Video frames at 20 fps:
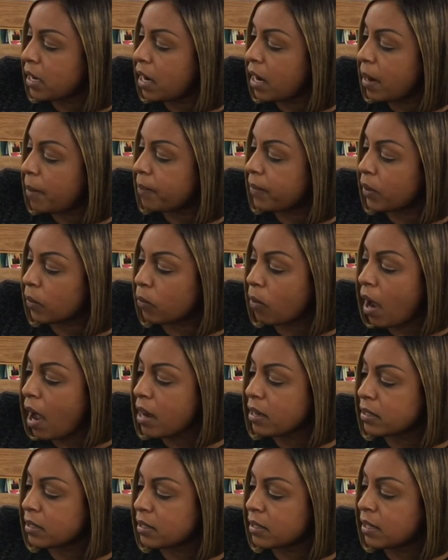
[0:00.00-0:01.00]
up the
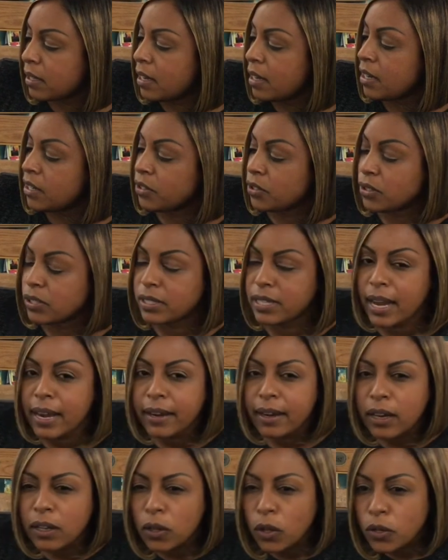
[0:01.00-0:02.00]
rocks to take
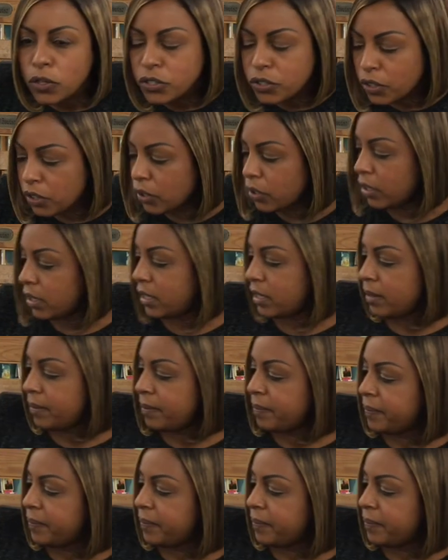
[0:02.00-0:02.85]
a closer look.